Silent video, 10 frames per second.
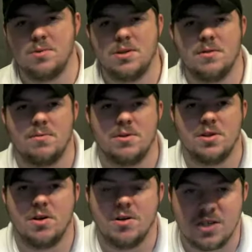We'll see if the
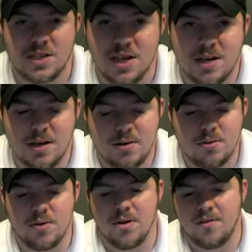cigar is exciting
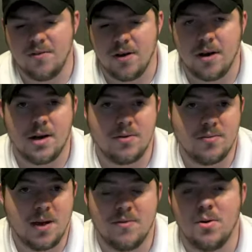or if uh, I
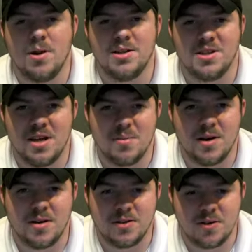don't have a whole lot to say
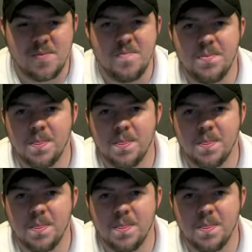about it. So